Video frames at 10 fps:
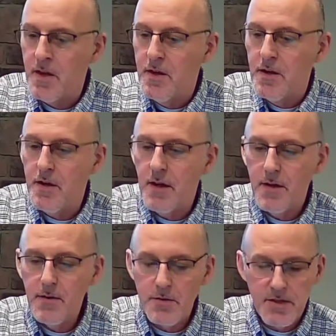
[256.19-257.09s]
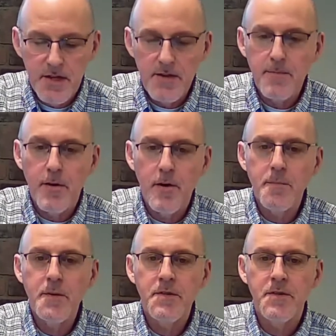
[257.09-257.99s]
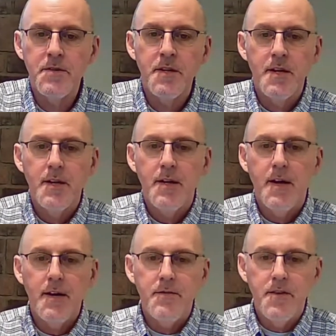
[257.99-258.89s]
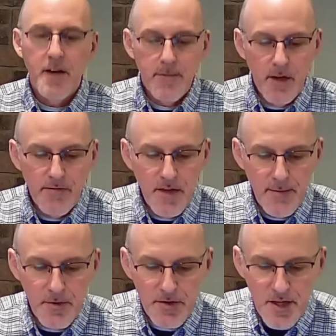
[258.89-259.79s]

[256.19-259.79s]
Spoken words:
you'll see the purpose of Numbers.